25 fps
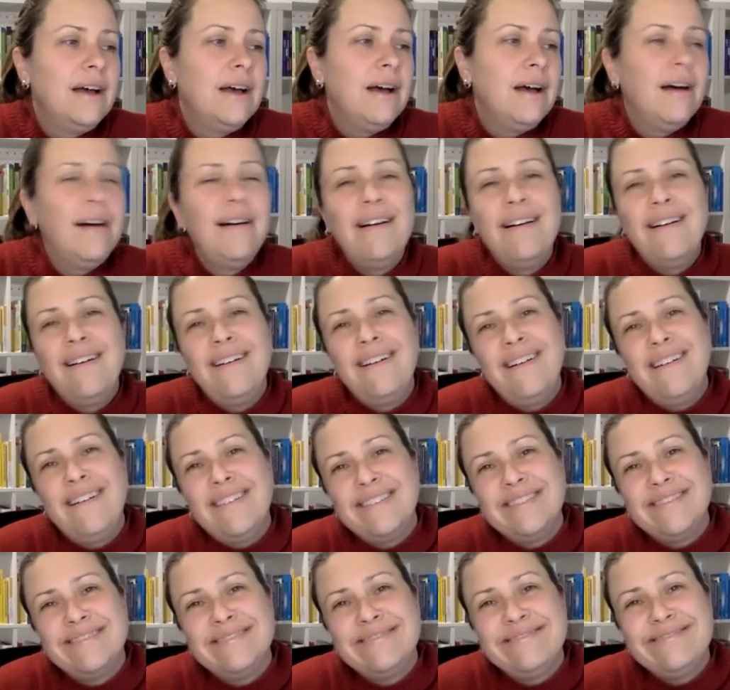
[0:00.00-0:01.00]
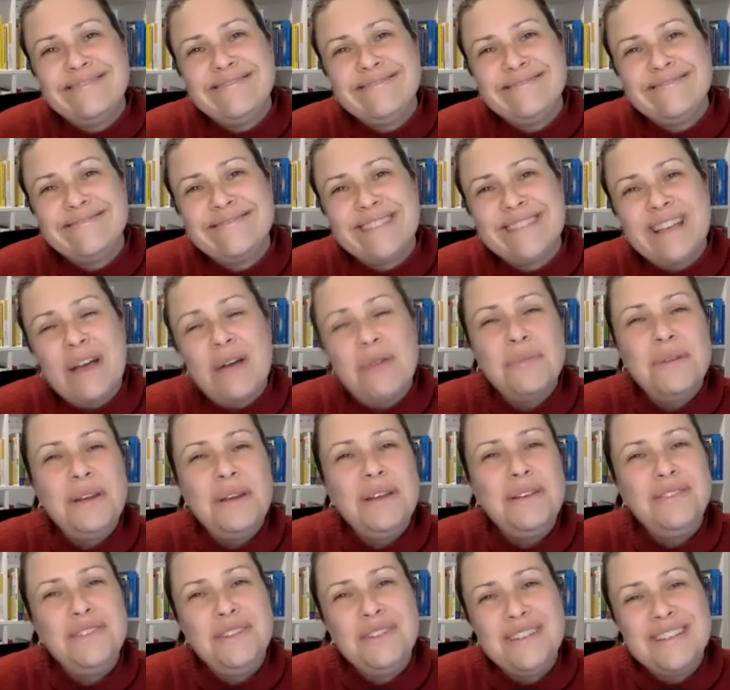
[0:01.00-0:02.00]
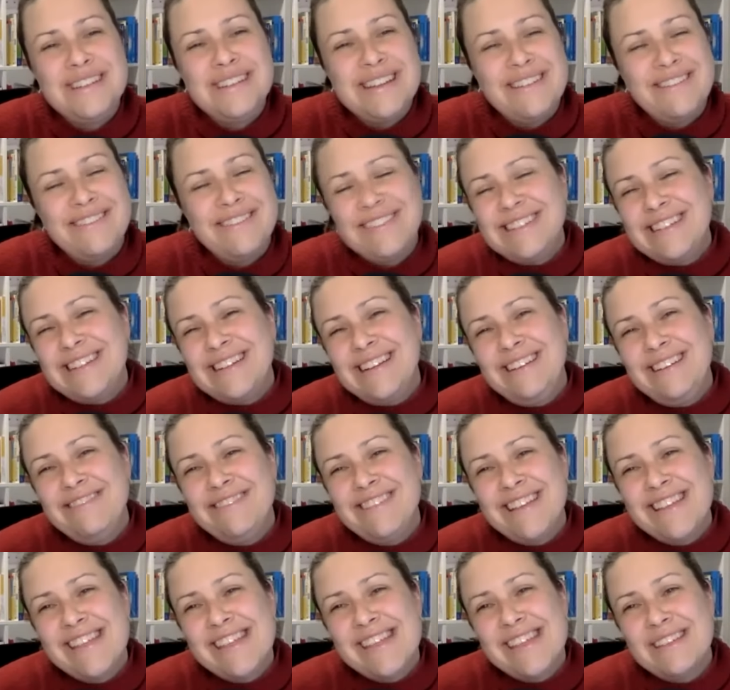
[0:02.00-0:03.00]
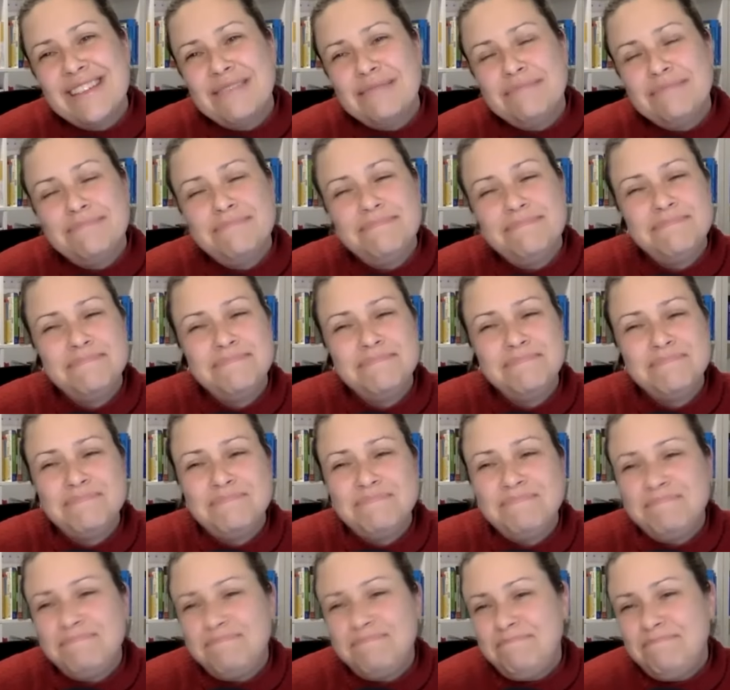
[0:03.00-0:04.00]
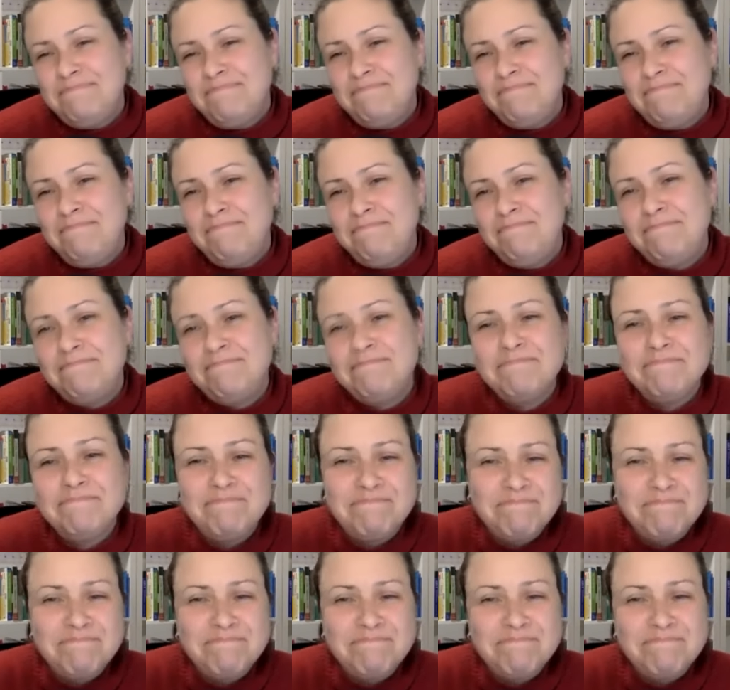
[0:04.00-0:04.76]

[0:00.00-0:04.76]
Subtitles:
Oh, how many of you does that resonate with? Mm. Mm.